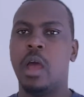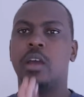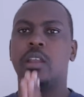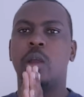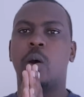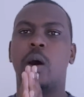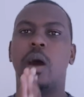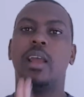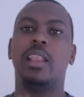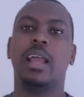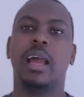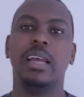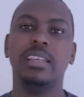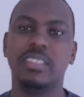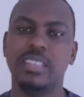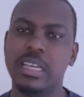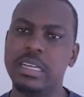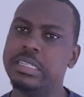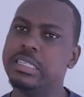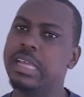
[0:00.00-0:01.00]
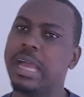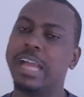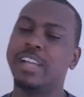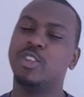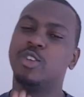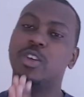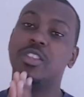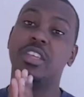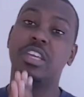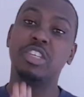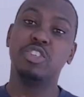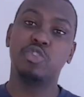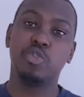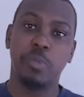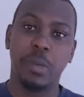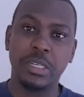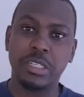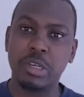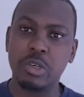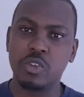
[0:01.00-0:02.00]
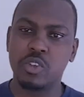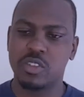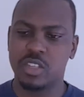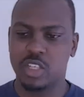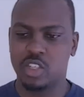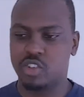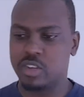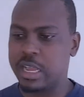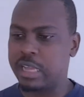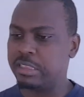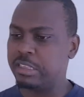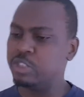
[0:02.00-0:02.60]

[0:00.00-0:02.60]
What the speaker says: Now, like I said, I enjoyed the instrumentals on this track.